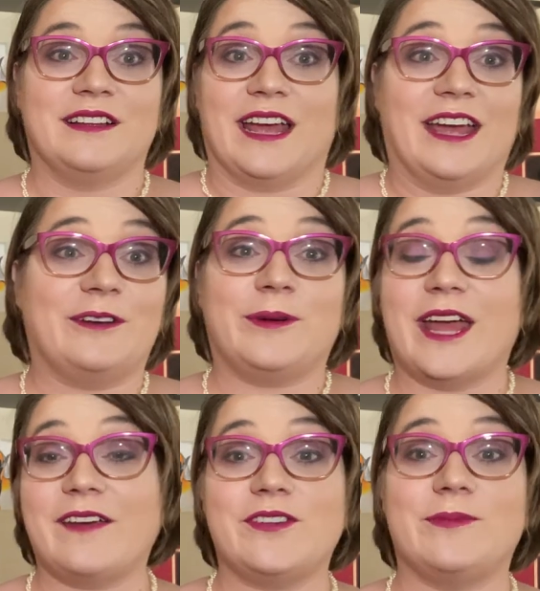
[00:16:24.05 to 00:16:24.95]
And we'll
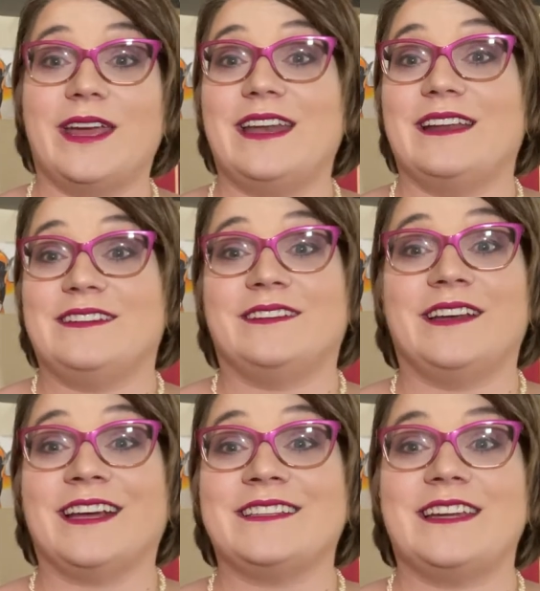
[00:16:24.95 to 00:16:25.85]
have to wait until
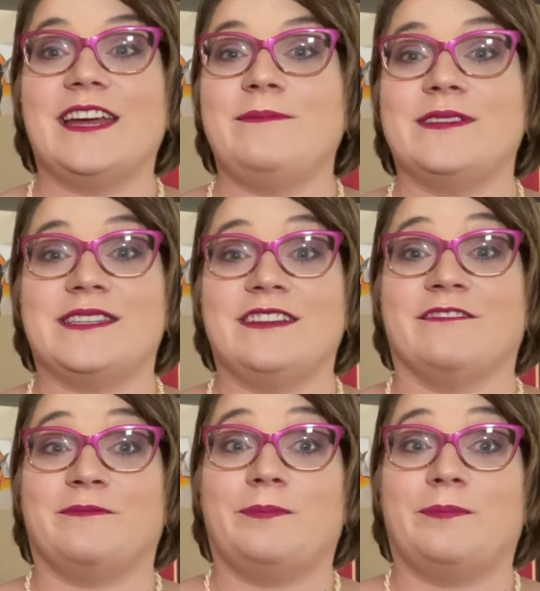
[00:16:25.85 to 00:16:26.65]
next time to see if